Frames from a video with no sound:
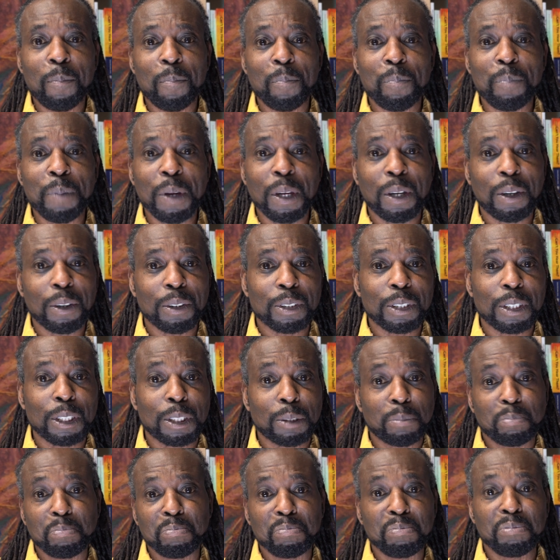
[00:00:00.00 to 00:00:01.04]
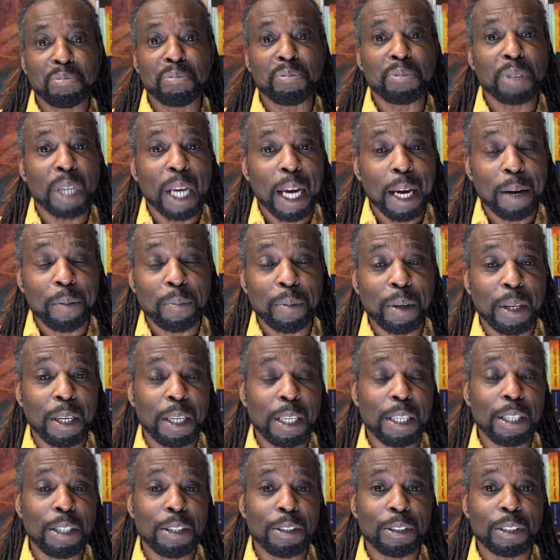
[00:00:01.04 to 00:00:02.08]
because, yeah, he
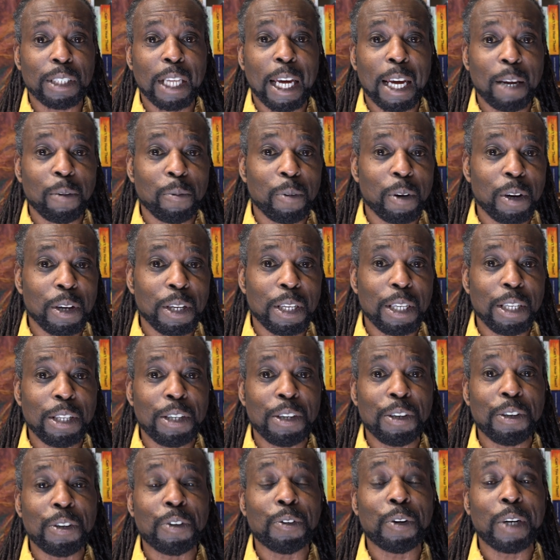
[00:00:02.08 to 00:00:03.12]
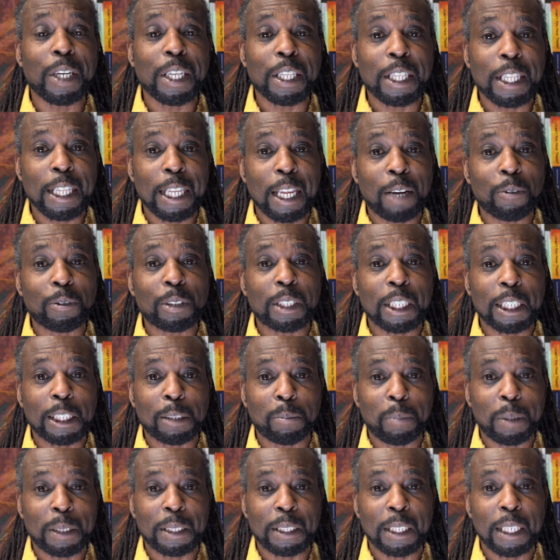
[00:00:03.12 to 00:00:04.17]
didn't use the N word, he didn't do anything that was
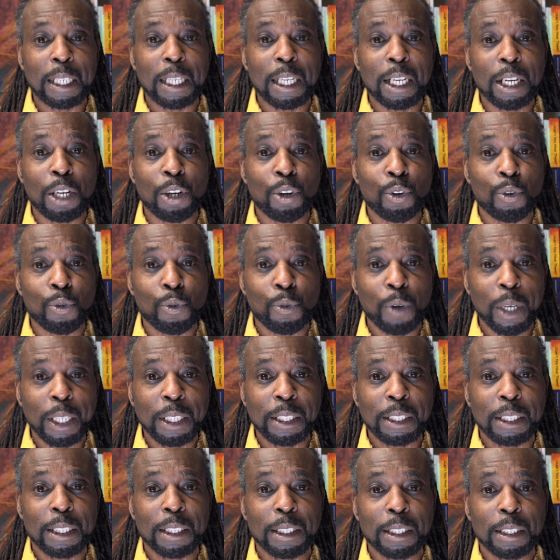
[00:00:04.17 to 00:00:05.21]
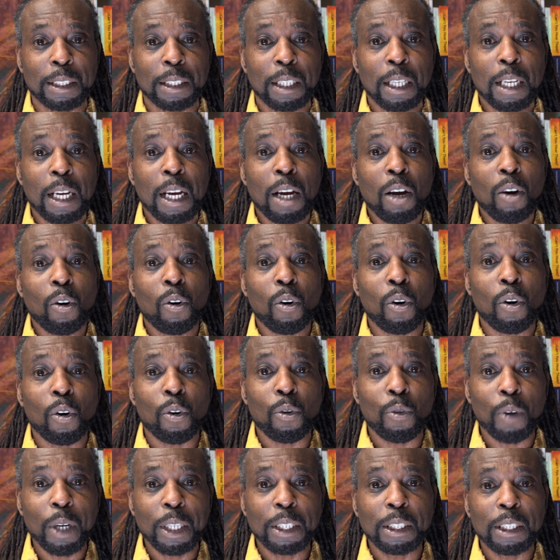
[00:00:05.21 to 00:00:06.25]
explicitly racist or
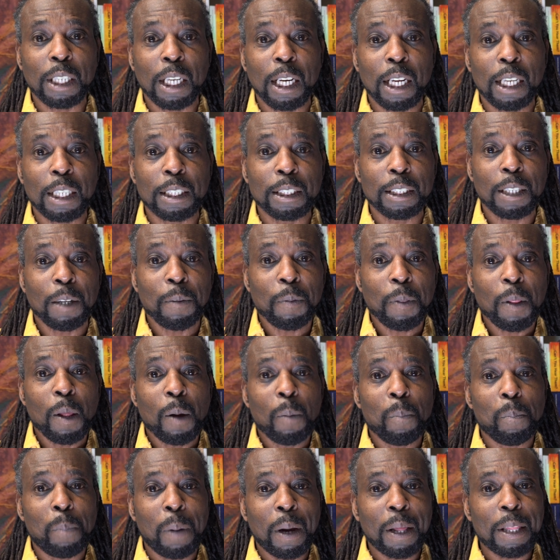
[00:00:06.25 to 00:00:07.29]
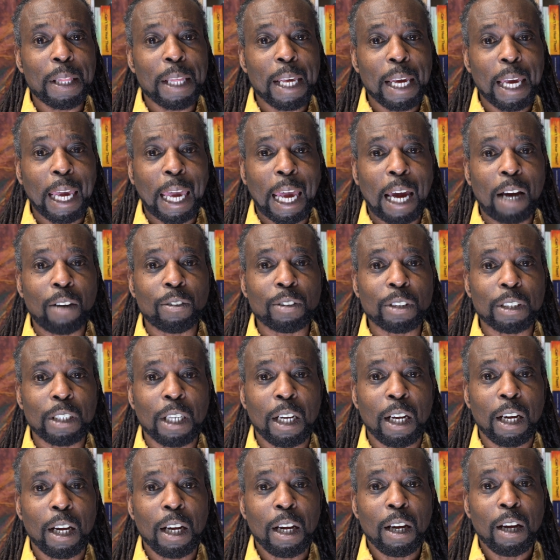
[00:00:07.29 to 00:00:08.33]
racialized. But the encounter,